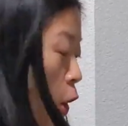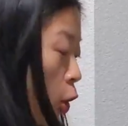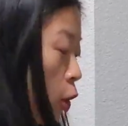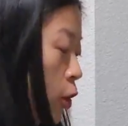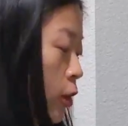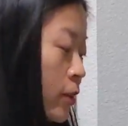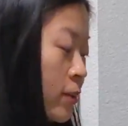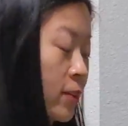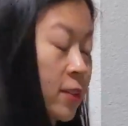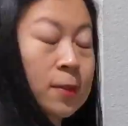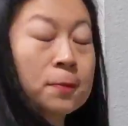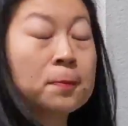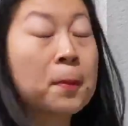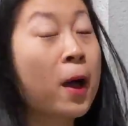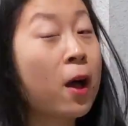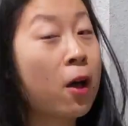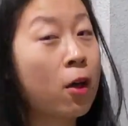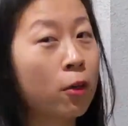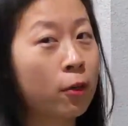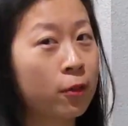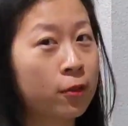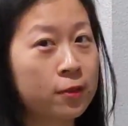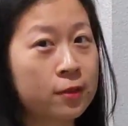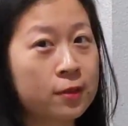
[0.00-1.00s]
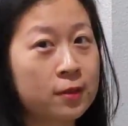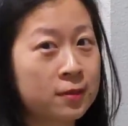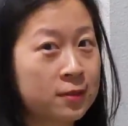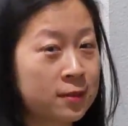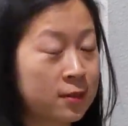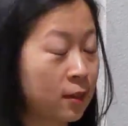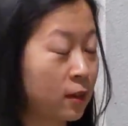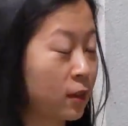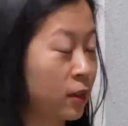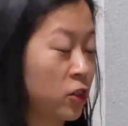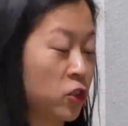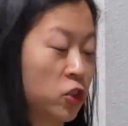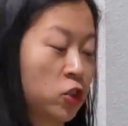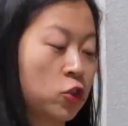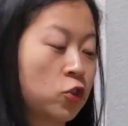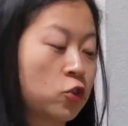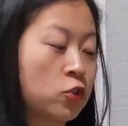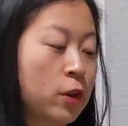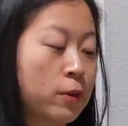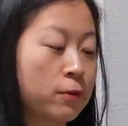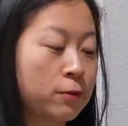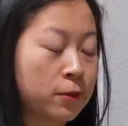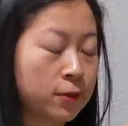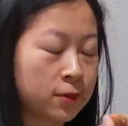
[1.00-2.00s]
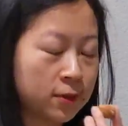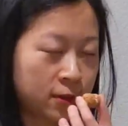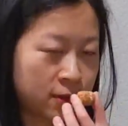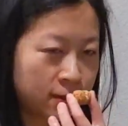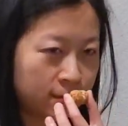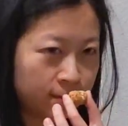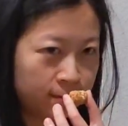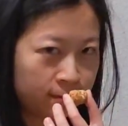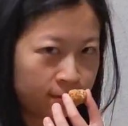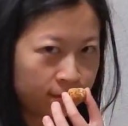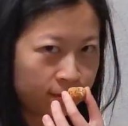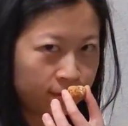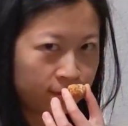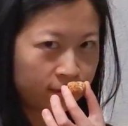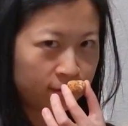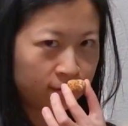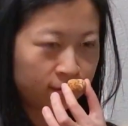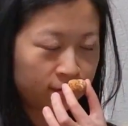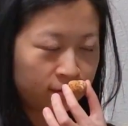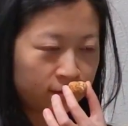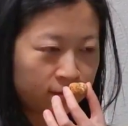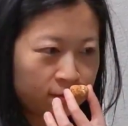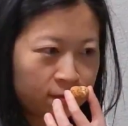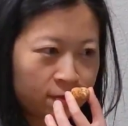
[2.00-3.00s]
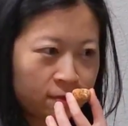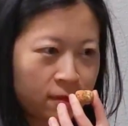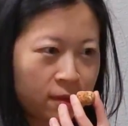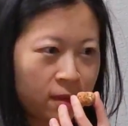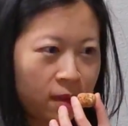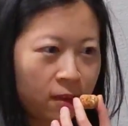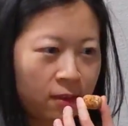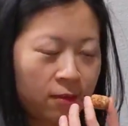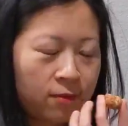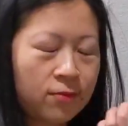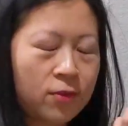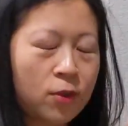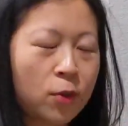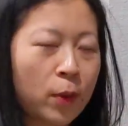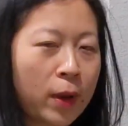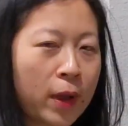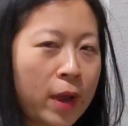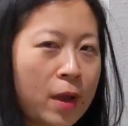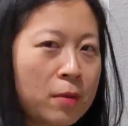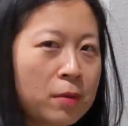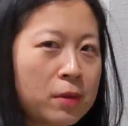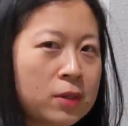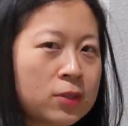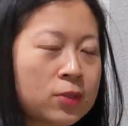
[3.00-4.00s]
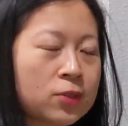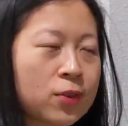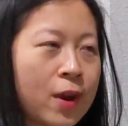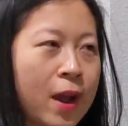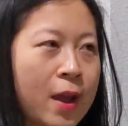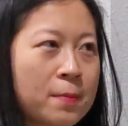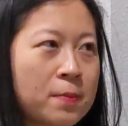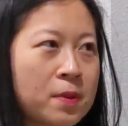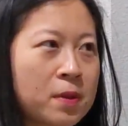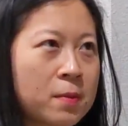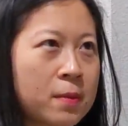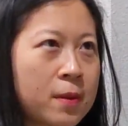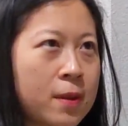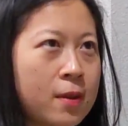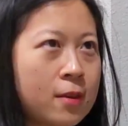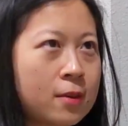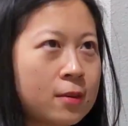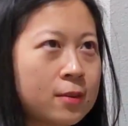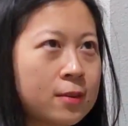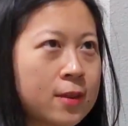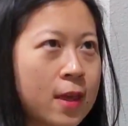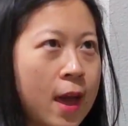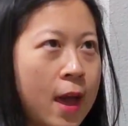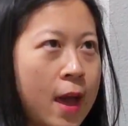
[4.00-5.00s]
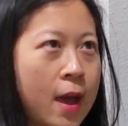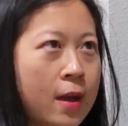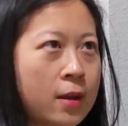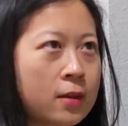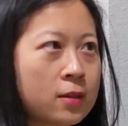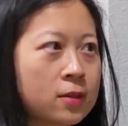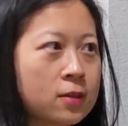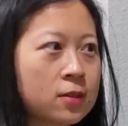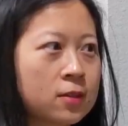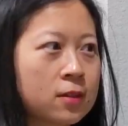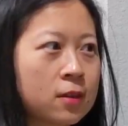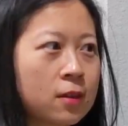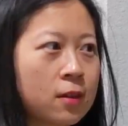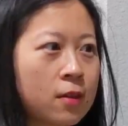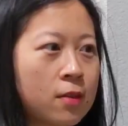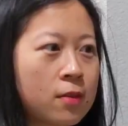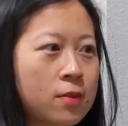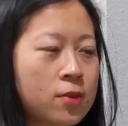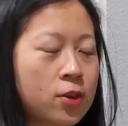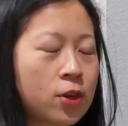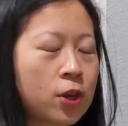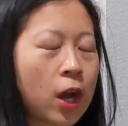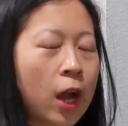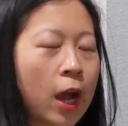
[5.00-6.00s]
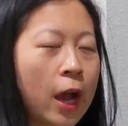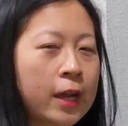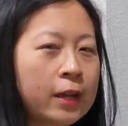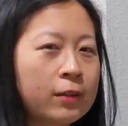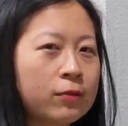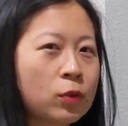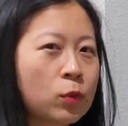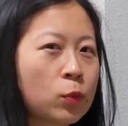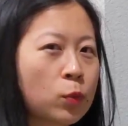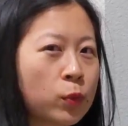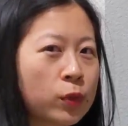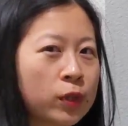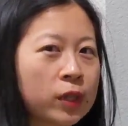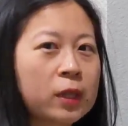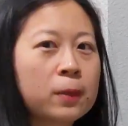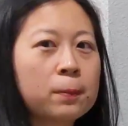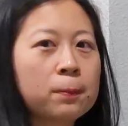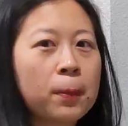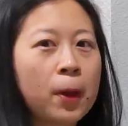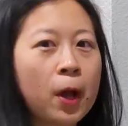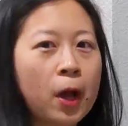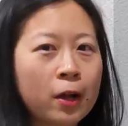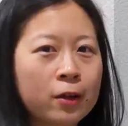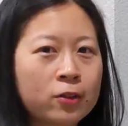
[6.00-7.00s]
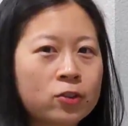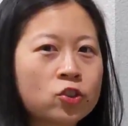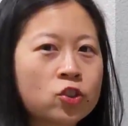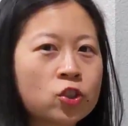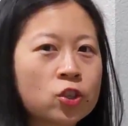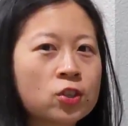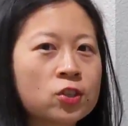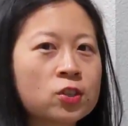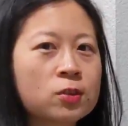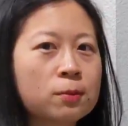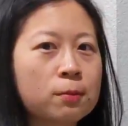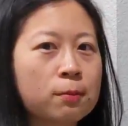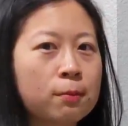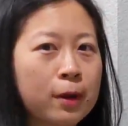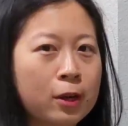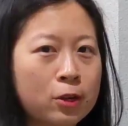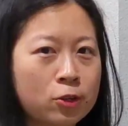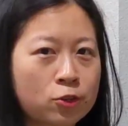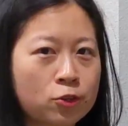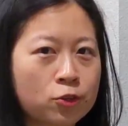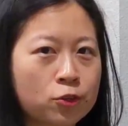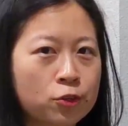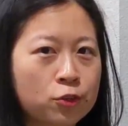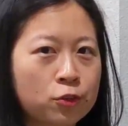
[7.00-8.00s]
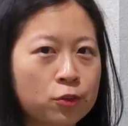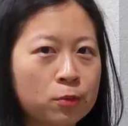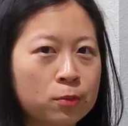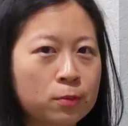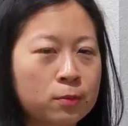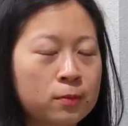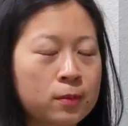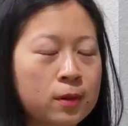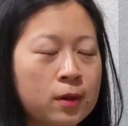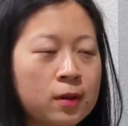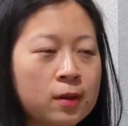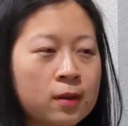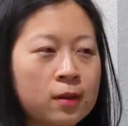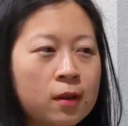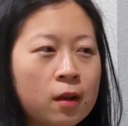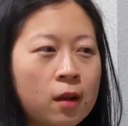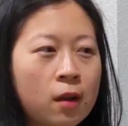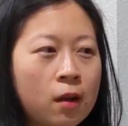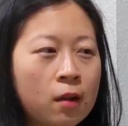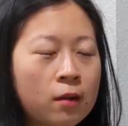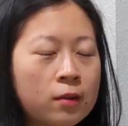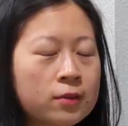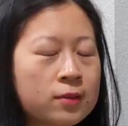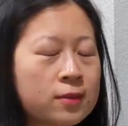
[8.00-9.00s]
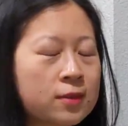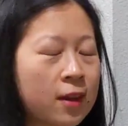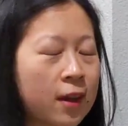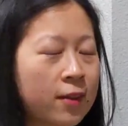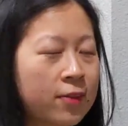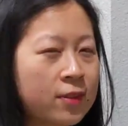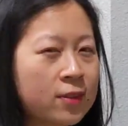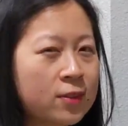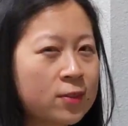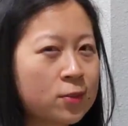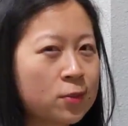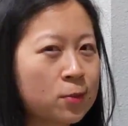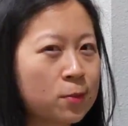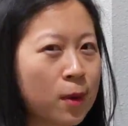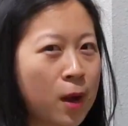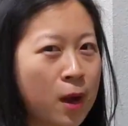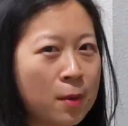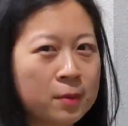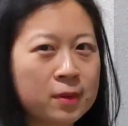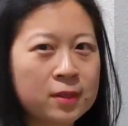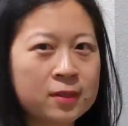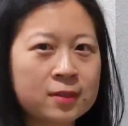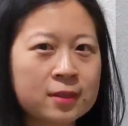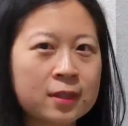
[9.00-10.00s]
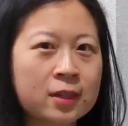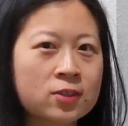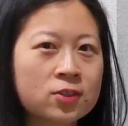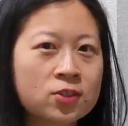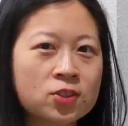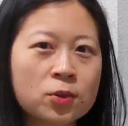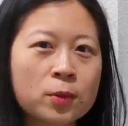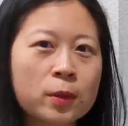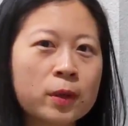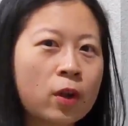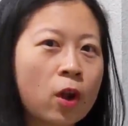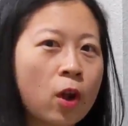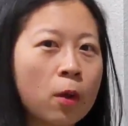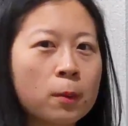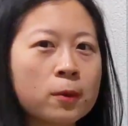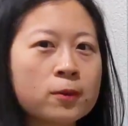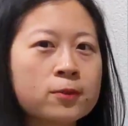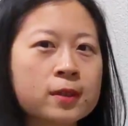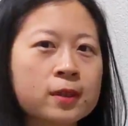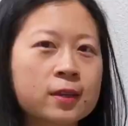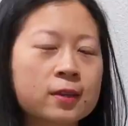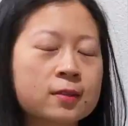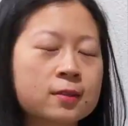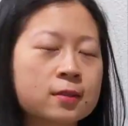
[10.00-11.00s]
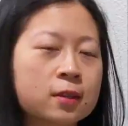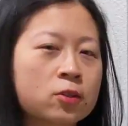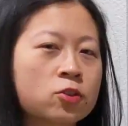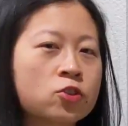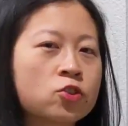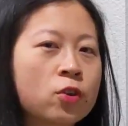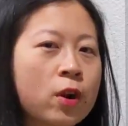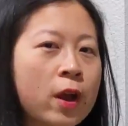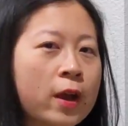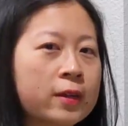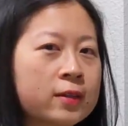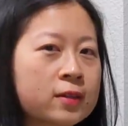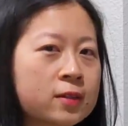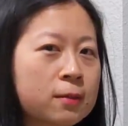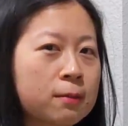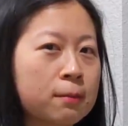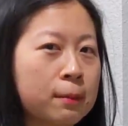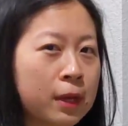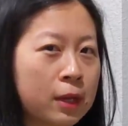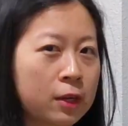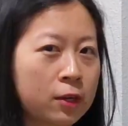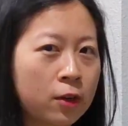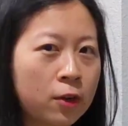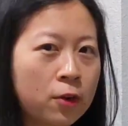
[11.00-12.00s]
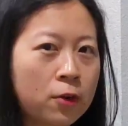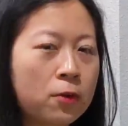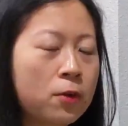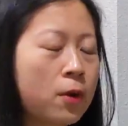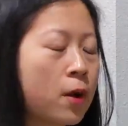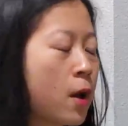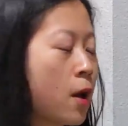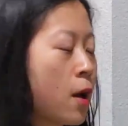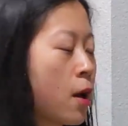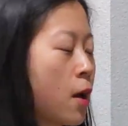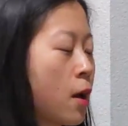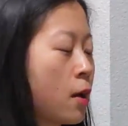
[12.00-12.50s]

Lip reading: already smell these delicious truffles. The way I would describe them is that they're kind of a really pungent mushroom. It's got this umami scent to it, almost like a sun-dried tomato.